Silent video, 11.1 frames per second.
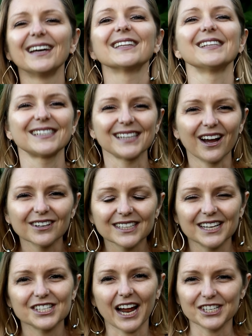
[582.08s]
The cell
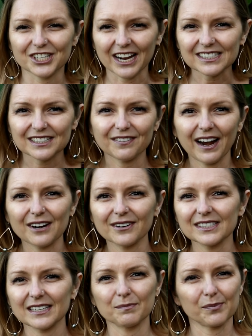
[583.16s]
then digests the
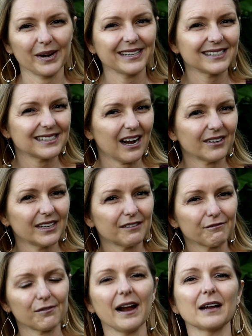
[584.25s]
virus and breaks it down into
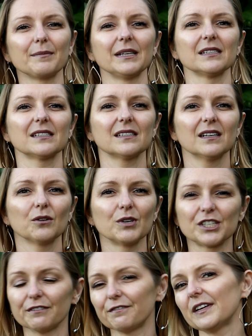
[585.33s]
fragments,
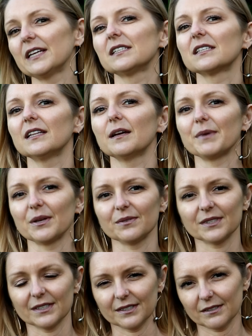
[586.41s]
which it feeds to the immune
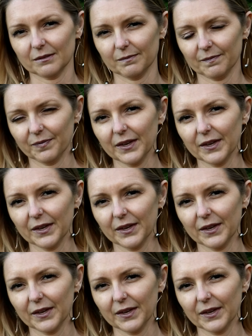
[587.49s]
system.